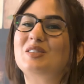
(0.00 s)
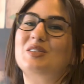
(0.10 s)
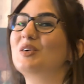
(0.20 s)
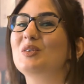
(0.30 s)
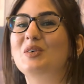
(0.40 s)

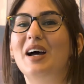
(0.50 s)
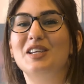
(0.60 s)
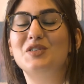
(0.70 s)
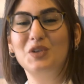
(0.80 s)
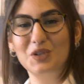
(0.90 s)
So,
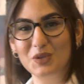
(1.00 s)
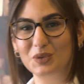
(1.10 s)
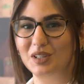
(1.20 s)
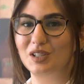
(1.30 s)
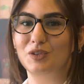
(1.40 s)
as for you,
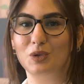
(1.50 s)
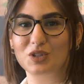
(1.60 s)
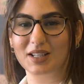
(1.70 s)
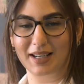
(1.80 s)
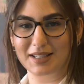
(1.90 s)
dear viewers
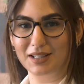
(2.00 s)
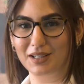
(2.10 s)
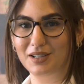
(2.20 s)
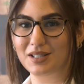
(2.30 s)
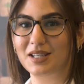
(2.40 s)
and
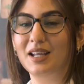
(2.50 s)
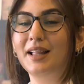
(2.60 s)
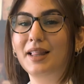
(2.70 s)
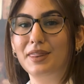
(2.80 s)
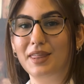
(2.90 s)
listeners,
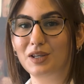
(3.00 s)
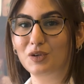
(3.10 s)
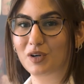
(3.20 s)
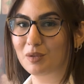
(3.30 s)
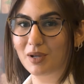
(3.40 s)
thank you
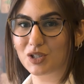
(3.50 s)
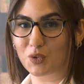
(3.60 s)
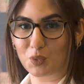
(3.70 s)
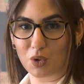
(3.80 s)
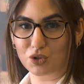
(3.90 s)
very much for
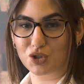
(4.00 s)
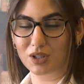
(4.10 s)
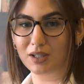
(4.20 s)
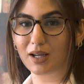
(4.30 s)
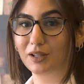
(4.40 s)

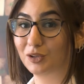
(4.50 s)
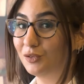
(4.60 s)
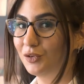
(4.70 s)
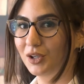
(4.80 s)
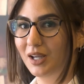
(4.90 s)
watching, and
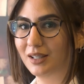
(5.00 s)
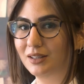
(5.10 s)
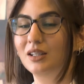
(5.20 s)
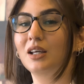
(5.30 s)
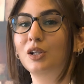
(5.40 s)
don't forget
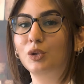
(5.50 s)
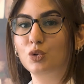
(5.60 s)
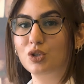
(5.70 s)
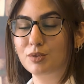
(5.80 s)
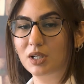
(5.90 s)
to
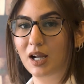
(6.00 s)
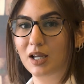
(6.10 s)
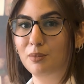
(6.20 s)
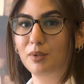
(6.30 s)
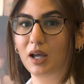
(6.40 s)

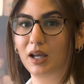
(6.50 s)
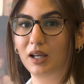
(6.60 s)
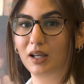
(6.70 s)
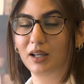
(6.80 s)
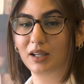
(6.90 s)
subscribe
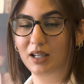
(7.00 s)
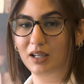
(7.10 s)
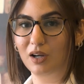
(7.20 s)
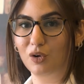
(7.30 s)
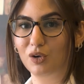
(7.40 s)
in
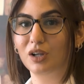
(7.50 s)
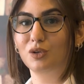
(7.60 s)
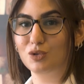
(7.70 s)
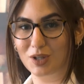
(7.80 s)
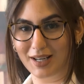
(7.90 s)
our
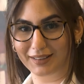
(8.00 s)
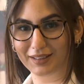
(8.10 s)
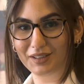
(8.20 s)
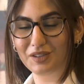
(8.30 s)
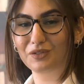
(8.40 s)

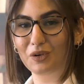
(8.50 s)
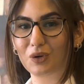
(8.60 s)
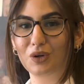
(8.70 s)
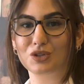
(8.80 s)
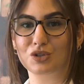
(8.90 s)
newsletter,
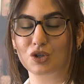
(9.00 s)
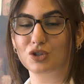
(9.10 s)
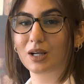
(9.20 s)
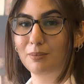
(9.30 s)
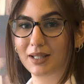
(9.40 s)
follow us on
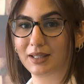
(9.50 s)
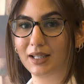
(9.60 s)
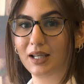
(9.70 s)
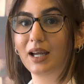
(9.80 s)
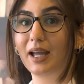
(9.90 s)
social
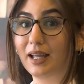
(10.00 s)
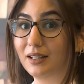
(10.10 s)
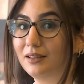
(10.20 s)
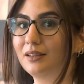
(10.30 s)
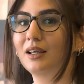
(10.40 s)
media,
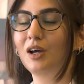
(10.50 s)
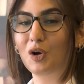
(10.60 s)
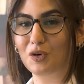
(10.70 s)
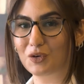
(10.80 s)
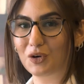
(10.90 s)
and
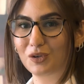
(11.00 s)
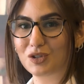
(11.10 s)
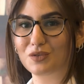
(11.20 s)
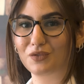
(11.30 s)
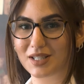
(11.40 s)
of course
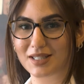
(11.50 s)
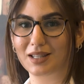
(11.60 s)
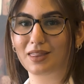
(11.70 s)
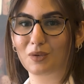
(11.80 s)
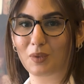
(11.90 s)

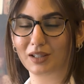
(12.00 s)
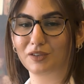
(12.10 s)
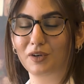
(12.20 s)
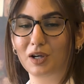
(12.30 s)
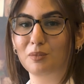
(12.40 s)
visit the
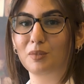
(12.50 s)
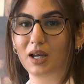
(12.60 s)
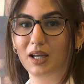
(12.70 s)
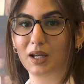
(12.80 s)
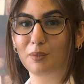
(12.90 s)

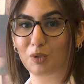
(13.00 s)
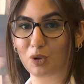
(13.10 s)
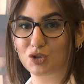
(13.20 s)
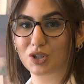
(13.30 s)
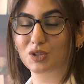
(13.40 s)
QuantiFarm
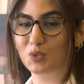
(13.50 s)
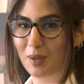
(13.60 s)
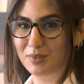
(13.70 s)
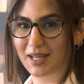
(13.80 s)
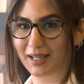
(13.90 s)
project's
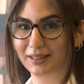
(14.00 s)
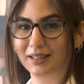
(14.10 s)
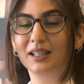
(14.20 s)
website.